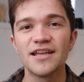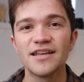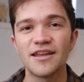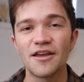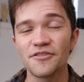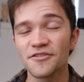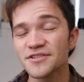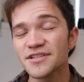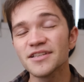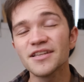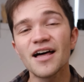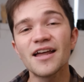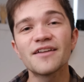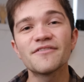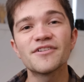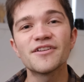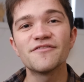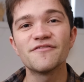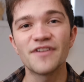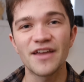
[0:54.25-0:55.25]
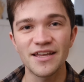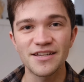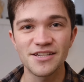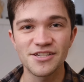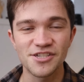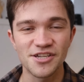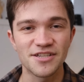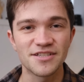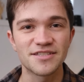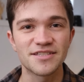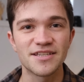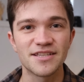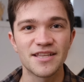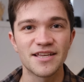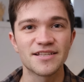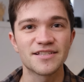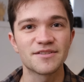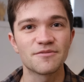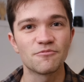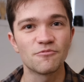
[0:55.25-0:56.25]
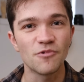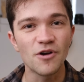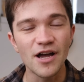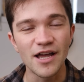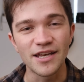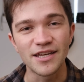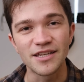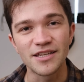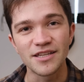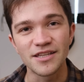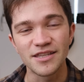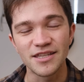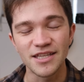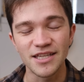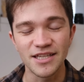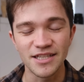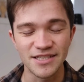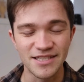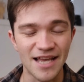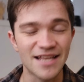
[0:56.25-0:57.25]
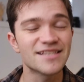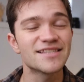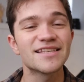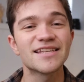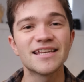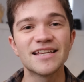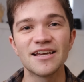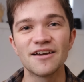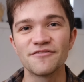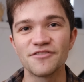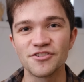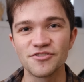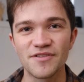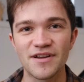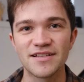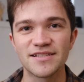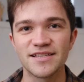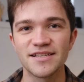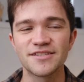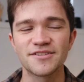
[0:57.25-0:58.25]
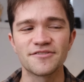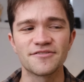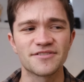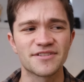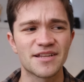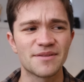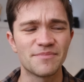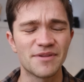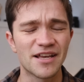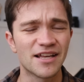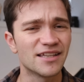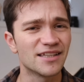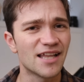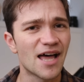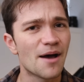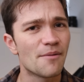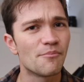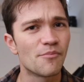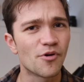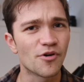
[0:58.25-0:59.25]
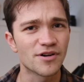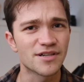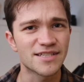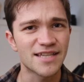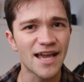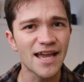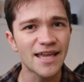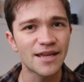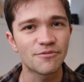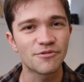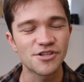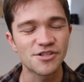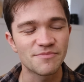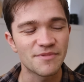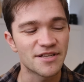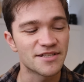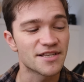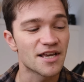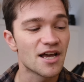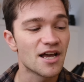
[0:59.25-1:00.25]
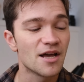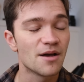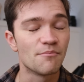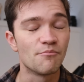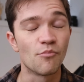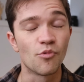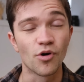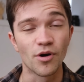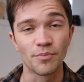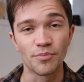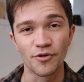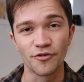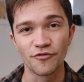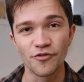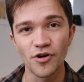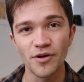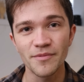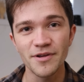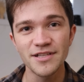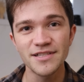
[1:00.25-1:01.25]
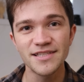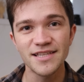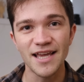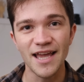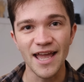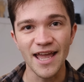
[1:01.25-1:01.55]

Now, there's a lot of advantages to this. One, the density of the transistors can be a lot more tight, which means more performance